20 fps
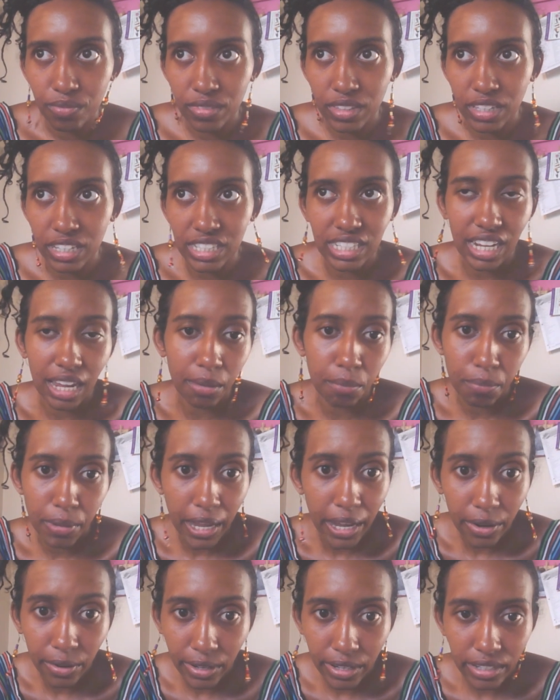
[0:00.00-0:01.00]
the same
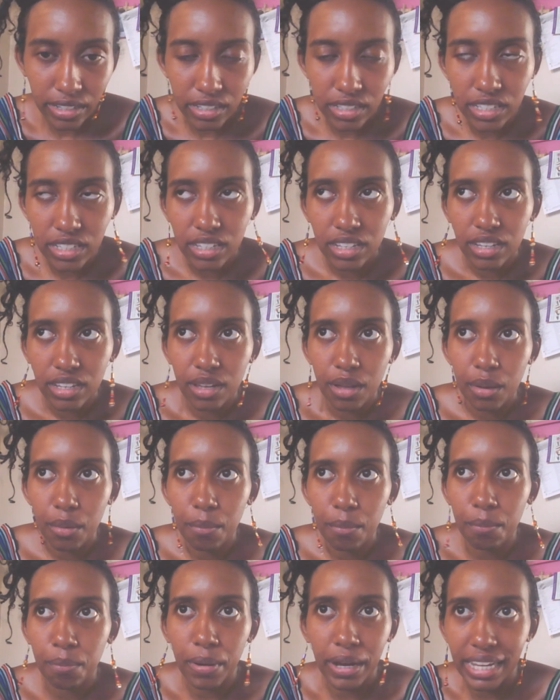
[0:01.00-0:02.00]
parent,
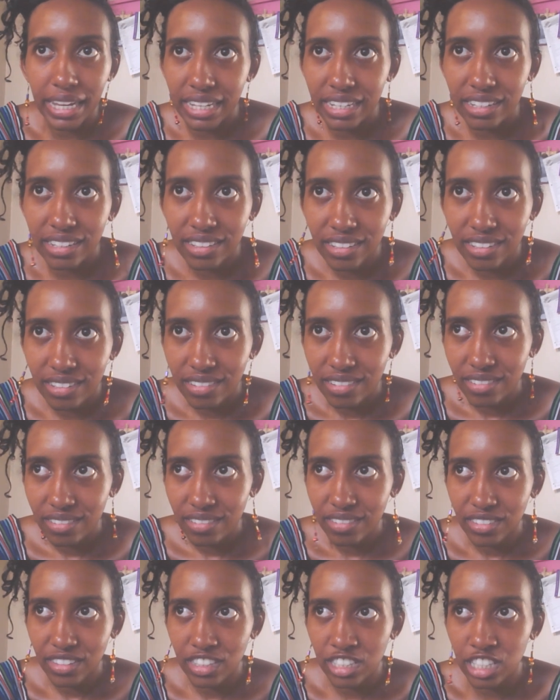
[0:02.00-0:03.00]
but
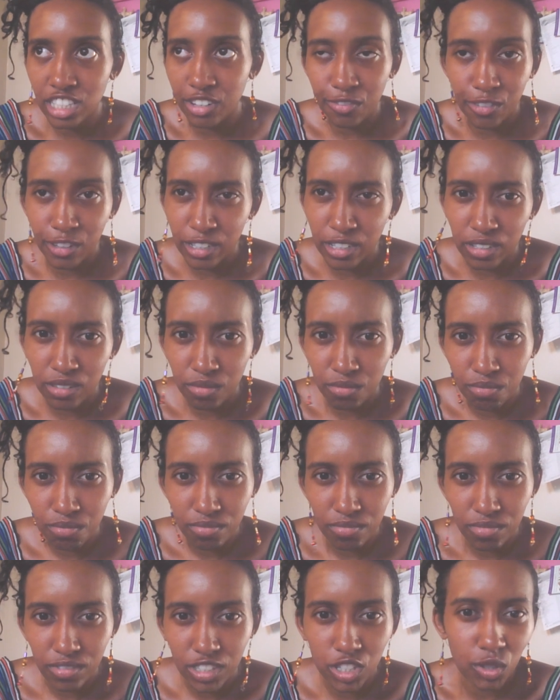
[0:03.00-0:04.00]
different
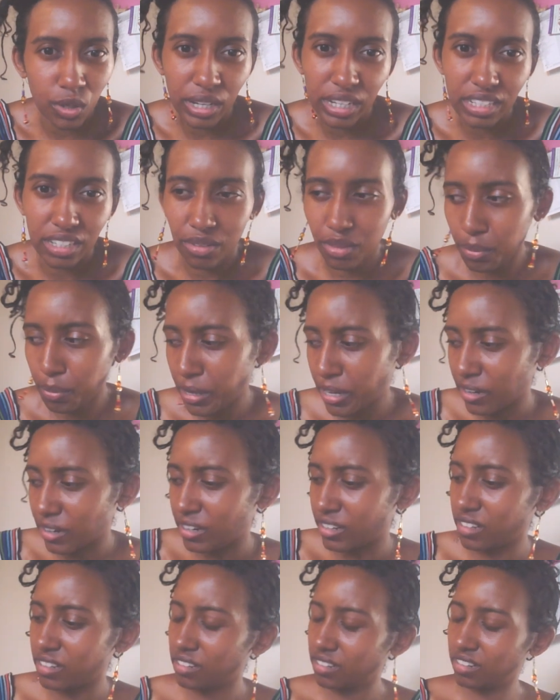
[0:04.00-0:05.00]
strains of the
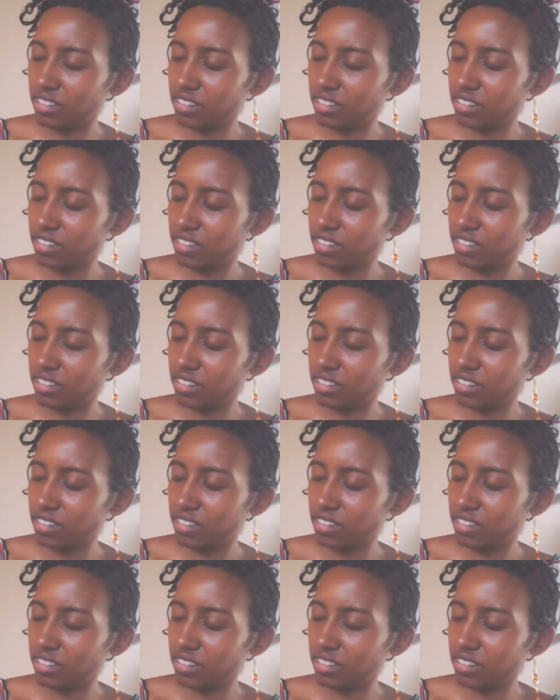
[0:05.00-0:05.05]
parent.